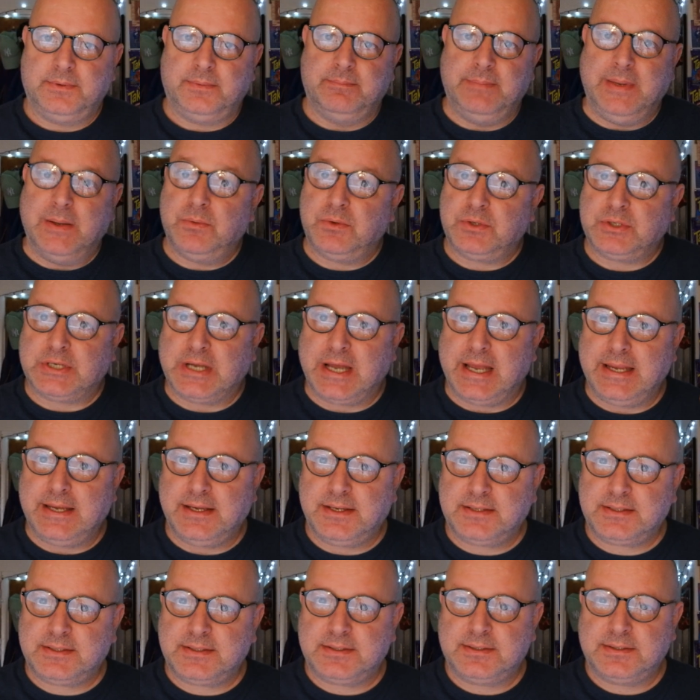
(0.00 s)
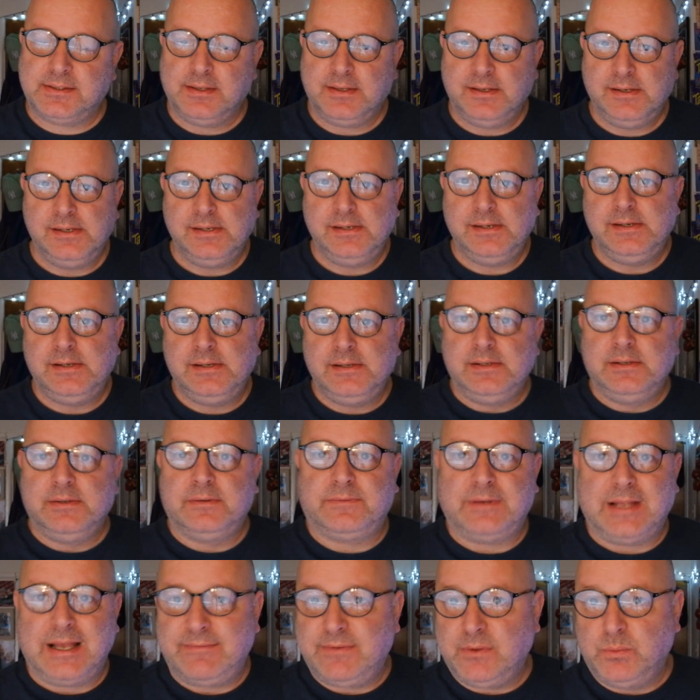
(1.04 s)
milkshakes,
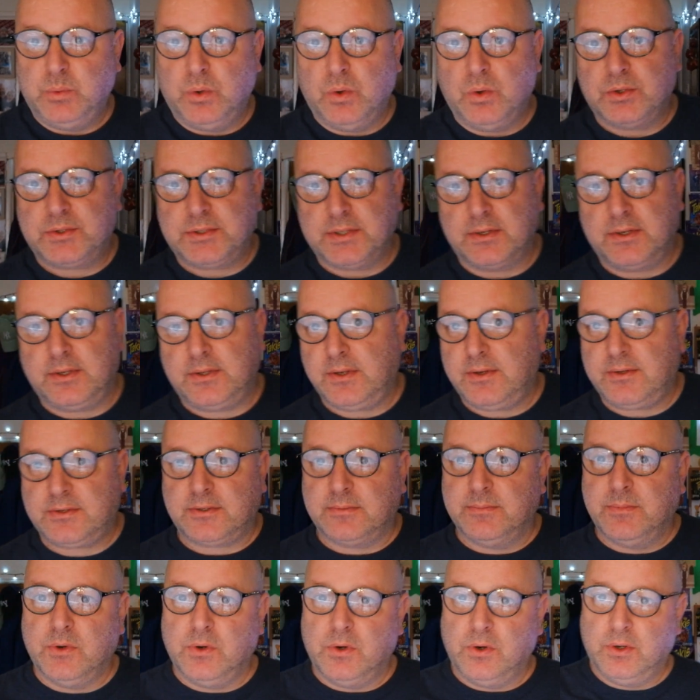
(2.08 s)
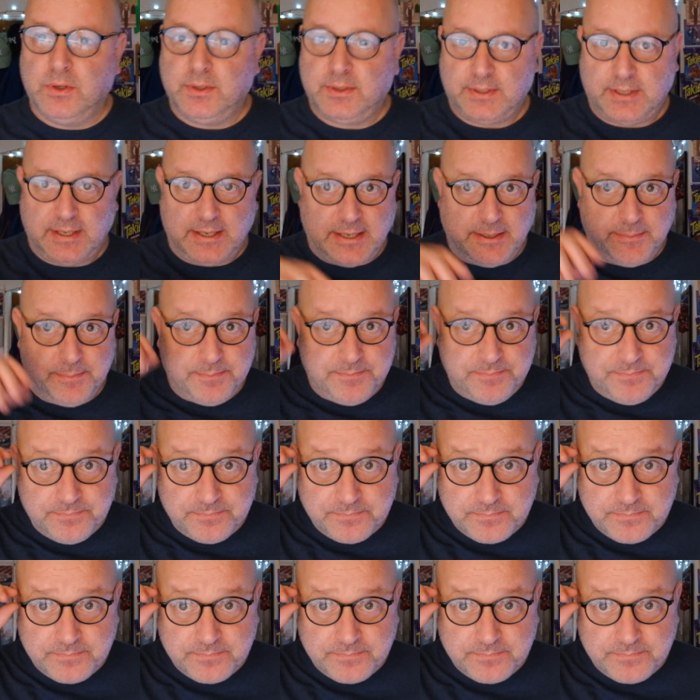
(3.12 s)
flavoured water. I'm going to do some more um,